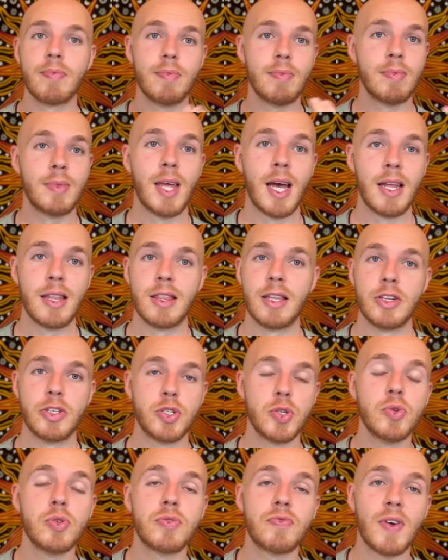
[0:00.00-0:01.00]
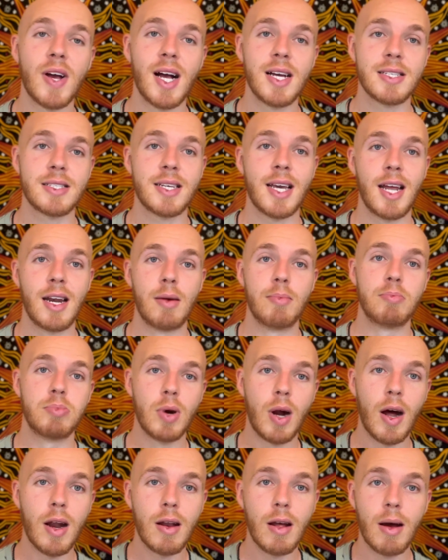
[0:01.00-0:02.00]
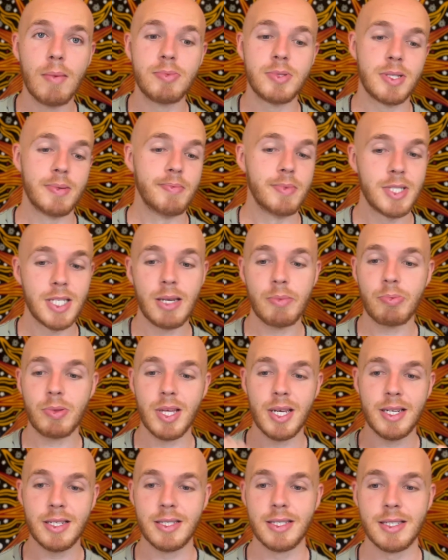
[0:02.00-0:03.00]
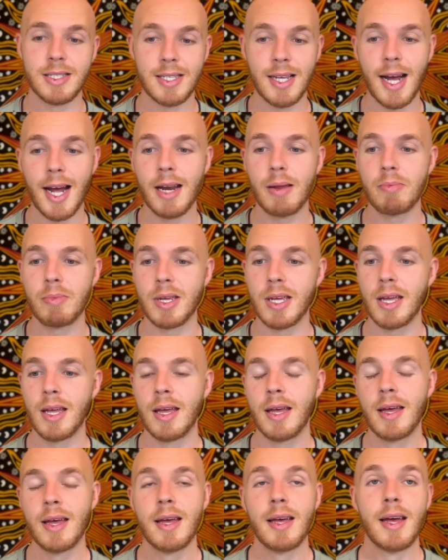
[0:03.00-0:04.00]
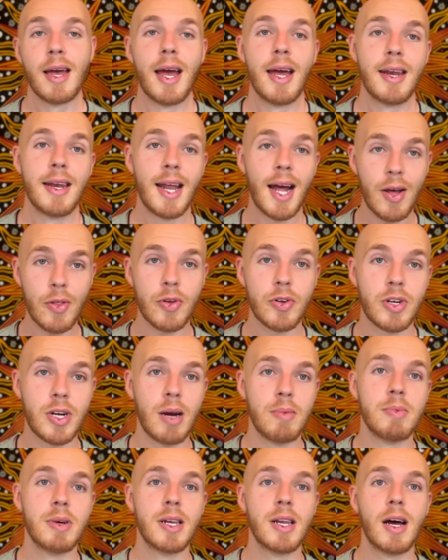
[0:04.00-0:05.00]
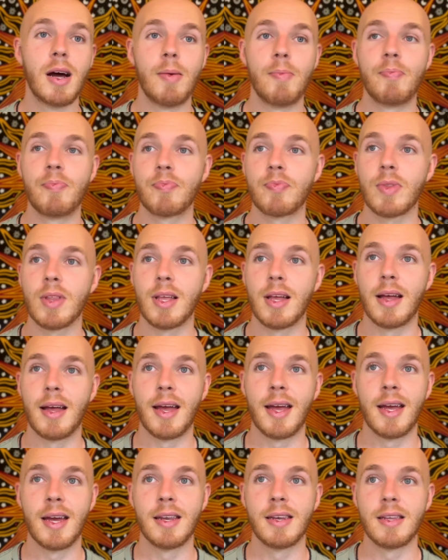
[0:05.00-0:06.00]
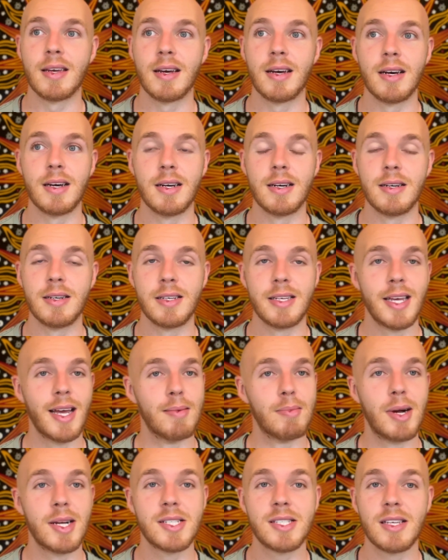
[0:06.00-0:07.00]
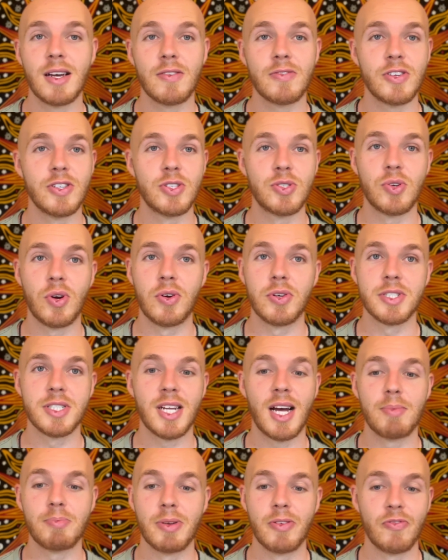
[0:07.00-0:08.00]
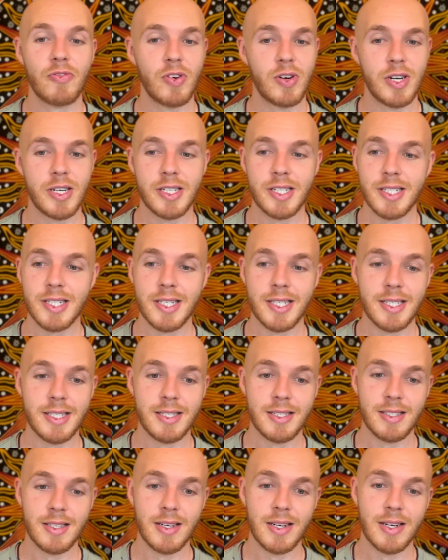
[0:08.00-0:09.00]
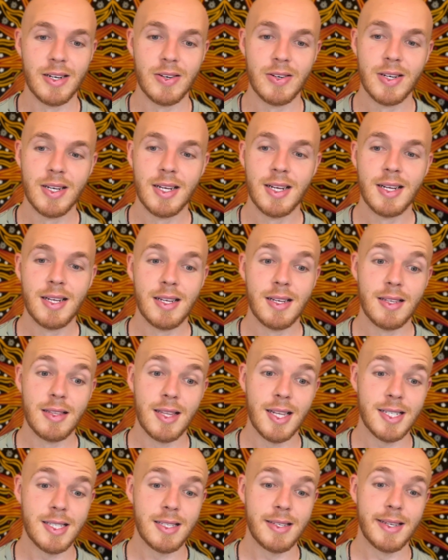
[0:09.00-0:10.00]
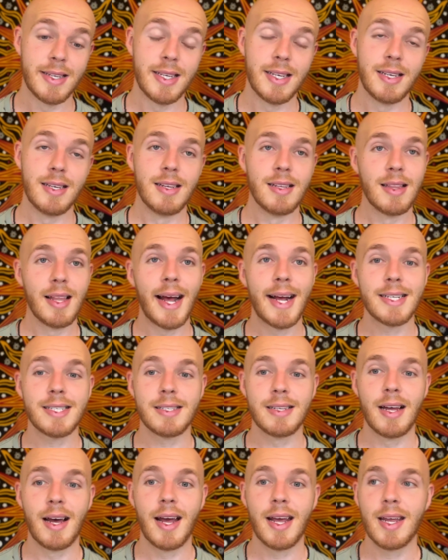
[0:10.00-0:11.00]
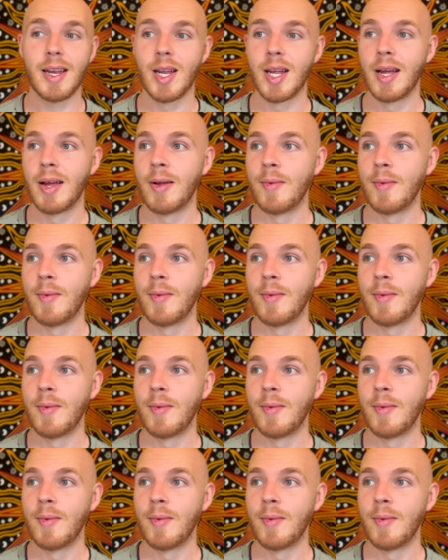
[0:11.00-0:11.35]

that the juice fast kind of brought up some deep things inside of me, and now they're coming up. And yeah, my self-control has not been very good. So let's see, last night